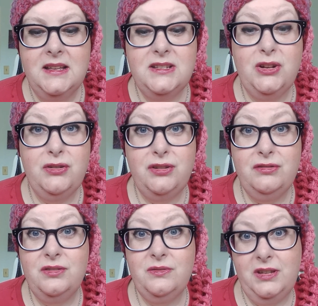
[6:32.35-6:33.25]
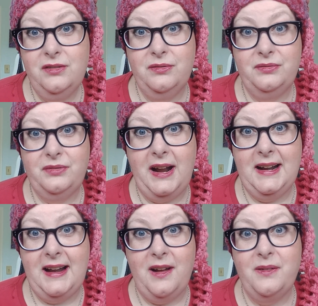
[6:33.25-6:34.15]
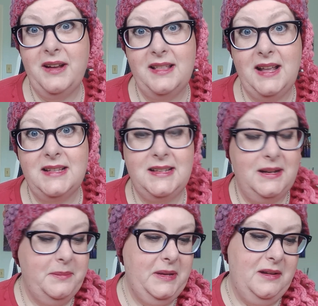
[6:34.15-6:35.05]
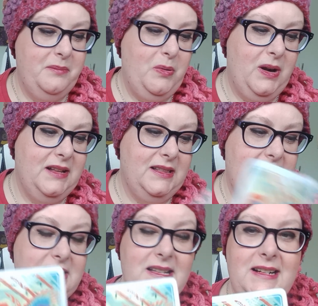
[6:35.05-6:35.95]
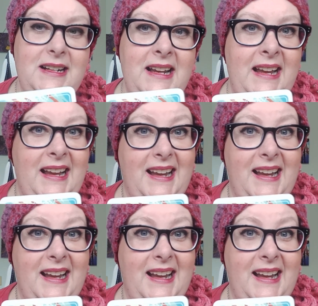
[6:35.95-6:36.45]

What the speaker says: So you do you right now, and that's going to be an important lesson.